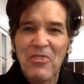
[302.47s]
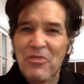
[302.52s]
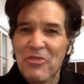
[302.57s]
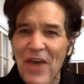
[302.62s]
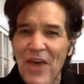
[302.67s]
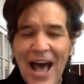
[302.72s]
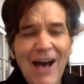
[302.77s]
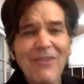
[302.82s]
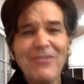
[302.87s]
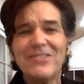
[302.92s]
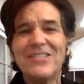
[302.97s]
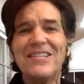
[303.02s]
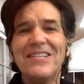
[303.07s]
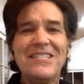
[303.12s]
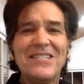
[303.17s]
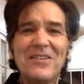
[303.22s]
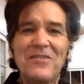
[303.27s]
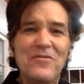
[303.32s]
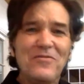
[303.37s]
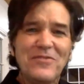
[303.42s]

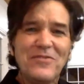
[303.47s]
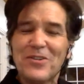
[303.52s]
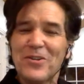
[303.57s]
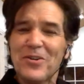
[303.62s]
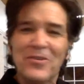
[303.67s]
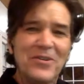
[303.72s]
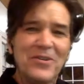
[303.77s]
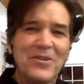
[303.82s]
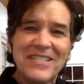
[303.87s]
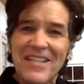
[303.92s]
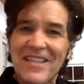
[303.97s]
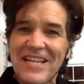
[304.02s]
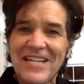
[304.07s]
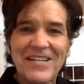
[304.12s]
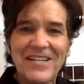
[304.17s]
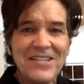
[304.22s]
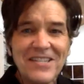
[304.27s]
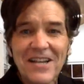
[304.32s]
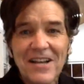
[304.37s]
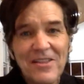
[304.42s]
thousands of tourists, and
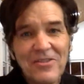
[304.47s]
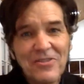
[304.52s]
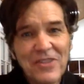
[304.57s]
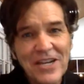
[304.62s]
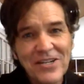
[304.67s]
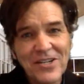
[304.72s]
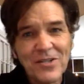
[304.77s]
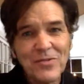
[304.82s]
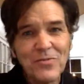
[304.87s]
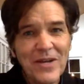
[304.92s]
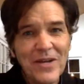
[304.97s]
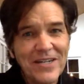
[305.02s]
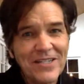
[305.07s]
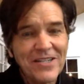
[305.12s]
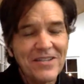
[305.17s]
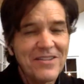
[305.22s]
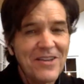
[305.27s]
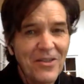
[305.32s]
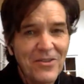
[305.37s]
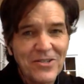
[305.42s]
they just
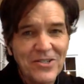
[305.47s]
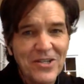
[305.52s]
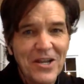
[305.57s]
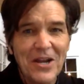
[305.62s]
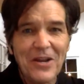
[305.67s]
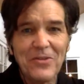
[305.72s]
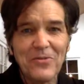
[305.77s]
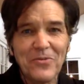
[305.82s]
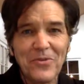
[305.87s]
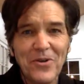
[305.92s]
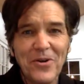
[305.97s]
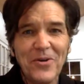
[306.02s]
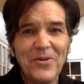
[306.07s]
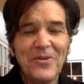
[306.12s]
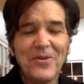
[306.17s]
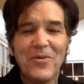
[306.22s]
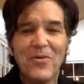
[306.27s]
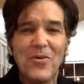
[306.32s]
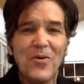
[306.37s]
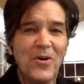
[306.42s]
went to the other side of the
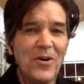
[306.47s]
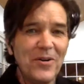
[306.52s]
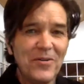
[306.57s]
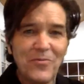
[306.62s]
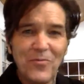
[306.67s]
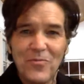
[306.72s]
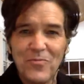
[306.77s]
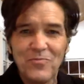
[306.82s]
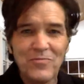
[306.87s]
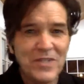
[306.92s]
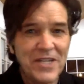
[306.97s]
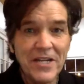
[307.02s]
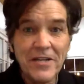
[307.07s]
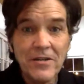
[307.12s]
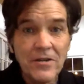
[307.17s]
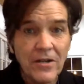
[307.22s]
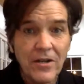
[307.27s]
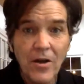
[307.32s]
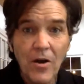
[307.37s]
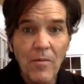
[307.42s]
road or
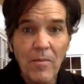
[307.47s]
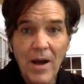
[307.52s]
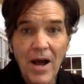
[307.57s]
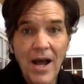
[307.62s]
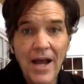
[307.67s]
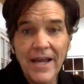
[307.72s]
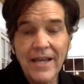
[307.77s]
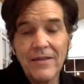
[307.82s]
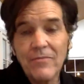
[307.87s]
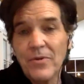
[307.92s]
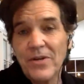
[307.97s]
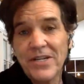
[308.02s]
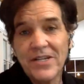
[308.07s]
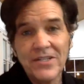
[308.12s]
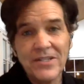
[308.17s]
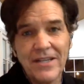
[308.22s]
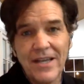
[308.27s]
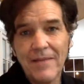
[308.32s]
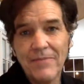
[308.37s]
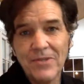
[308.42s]
didn't go by, and we
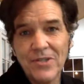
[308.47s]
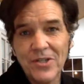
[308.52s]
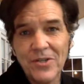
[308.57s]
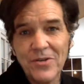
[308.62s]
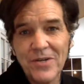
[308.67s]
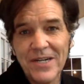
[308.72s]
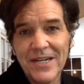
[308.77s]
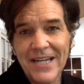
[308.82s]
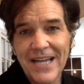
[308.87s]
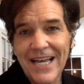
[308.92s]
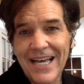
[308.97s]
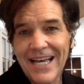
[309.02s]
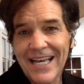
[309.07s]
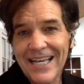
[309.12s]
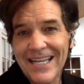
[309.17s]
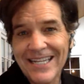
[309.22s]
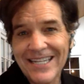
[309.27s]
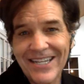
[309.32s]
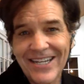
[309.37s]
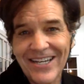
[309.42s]
just kept shooting.
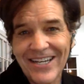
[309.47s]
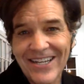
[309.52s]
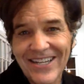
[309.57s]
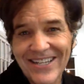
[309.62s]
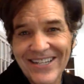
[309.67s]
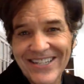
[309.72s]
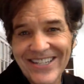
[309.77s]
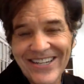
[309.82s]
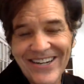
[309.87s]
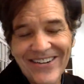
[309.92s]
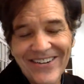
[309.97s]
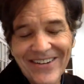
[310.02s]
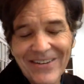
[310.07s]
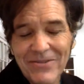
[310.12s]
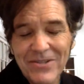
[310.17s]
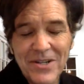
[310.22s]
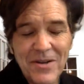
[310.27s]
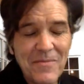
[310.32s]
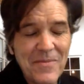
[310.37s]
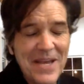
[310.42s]
And it
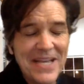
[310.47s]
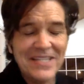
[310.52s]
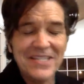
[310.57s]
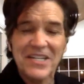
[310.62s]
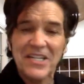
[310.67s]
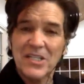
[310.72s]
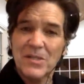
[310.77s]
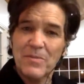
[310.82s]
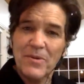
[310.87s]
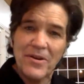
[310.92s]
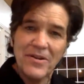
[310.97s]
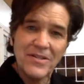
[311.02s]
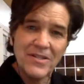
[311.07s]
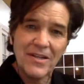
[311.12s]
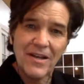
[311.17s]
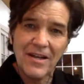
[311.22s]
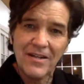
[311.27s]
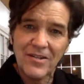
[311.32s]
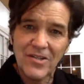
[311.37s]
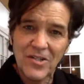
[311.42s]
was an amazing experience.
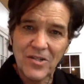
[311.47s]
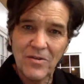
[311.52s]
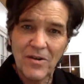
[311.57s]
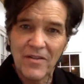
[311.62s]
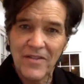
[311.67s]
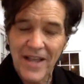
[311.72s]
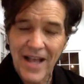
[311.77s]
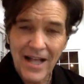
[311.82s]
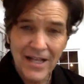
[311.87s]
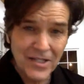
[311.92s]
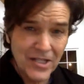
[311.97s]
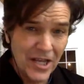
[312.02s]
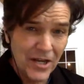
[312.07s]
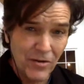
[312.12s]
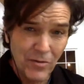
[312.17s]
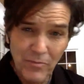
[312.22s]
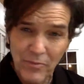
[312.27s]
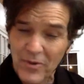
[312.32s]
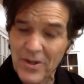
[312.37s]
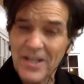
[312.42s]
Got to shoot on the
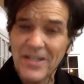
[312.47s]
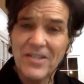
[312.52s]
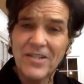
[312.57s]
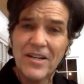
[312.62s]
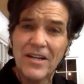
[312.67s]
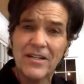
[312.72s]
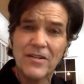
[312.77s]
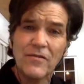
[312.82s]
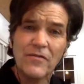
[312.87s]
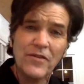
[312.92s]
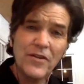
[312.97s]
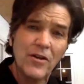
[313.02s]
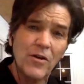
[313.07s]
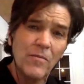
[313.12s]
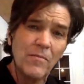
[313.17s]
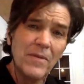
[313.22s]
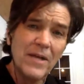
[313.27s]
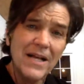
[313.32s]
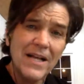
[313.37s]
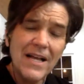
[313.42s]
Alexandra Bridge. Got to
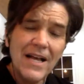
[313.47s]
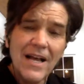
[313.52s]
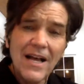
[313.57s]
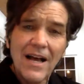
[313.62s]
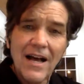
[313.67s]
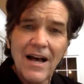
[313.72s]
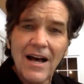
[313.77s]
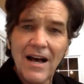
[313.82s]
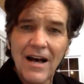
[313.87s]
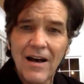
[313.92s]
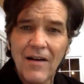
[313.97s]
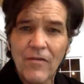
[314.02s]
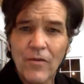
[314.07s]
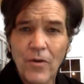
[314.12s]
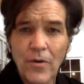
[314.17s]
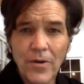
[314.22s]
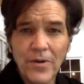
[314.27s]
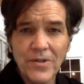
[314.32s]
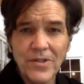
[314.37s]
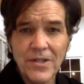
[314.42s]
film, of
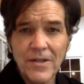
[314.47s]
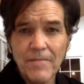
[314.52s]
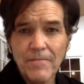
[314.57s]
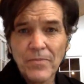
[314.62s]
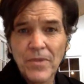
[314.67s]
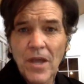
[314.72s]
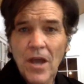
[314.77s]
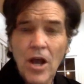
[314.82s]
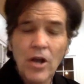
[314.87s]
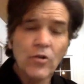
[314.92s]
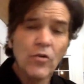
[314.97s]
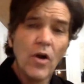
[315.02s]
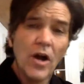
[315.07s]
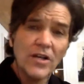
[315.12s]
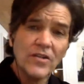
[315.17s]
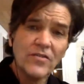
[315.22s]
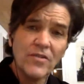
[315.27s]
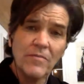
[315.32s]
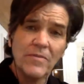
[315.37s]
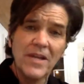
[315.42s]
course,
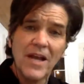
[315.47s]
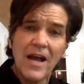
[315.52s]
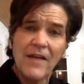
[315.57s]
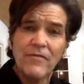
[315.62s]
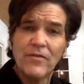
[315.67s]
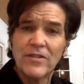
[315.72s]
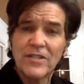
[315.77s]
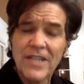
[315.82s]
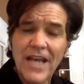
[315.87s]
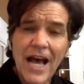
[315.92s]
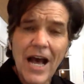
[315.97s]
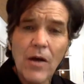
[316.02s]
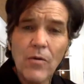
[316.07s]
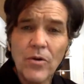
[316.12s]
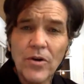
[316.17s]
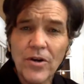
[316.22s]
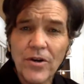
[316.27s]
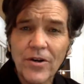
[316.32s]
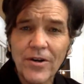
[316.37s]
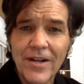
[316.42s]
across from the Eiffel
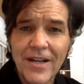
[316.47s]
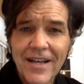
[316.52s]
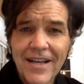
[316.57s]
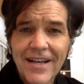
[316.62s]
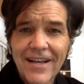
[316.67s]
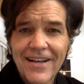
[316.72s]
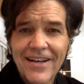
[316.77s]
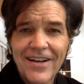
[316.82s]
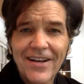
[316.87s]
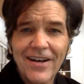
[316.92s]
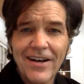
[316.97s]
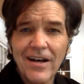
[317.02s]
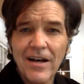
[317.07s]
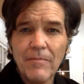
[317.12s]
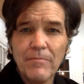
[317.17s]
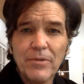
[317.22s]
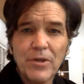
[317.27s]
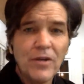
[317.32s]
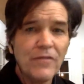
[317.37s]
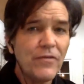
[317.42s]
Tower,
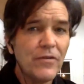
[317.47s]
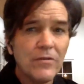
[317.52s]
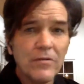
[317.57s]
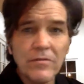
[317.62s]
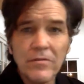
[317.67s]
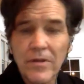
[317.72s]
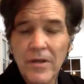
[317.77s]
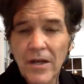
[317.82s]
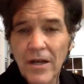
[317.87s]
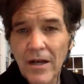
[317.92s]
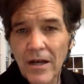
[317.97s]
beautiful